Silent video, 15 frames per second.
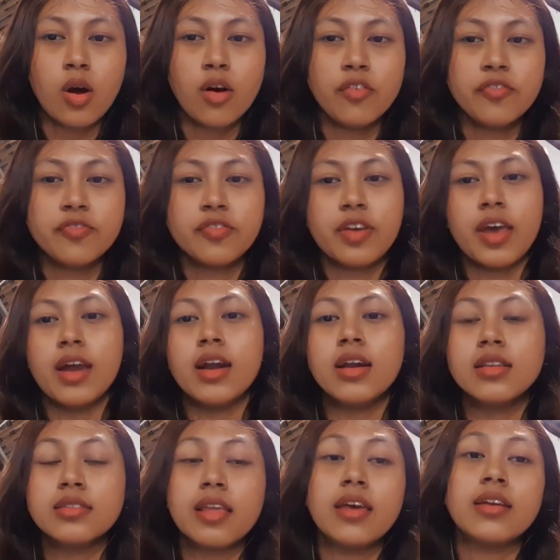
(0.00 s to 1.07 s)
of care
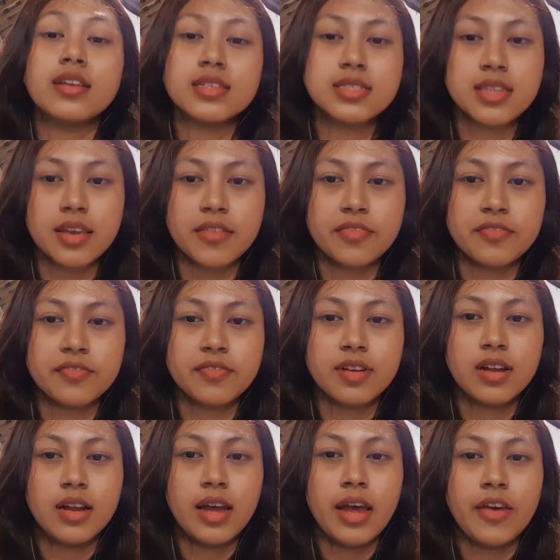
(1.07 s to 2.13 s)
they receive,
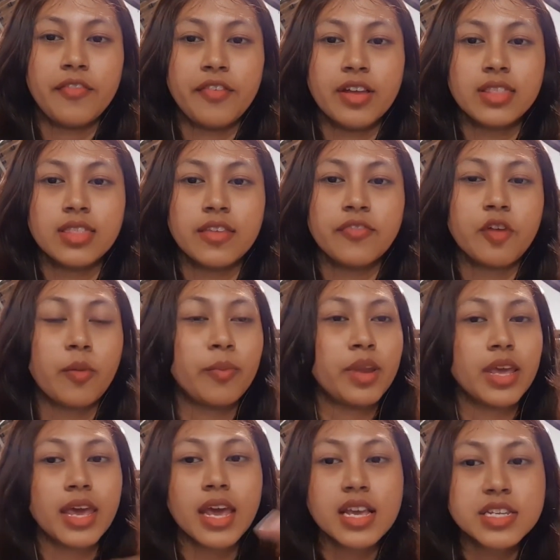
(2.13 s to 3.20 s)
effective
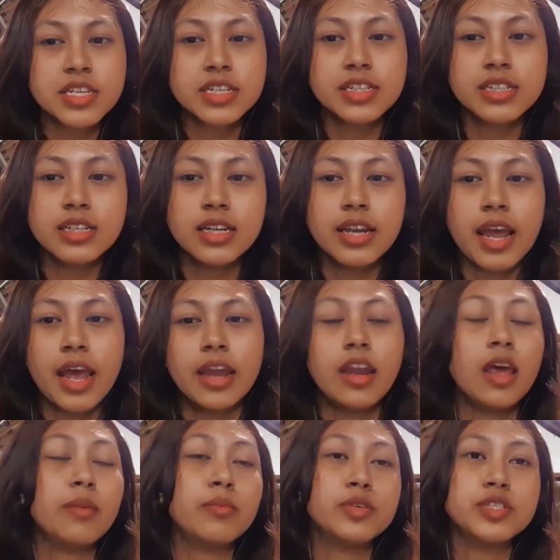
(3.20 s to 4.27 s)
communication, and
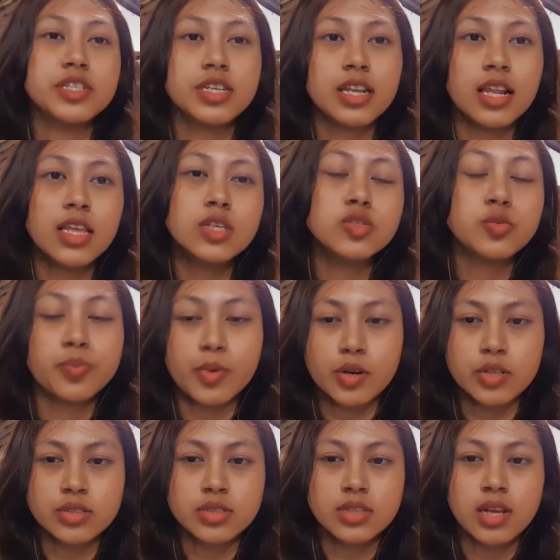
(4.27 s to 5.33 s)
emotional support.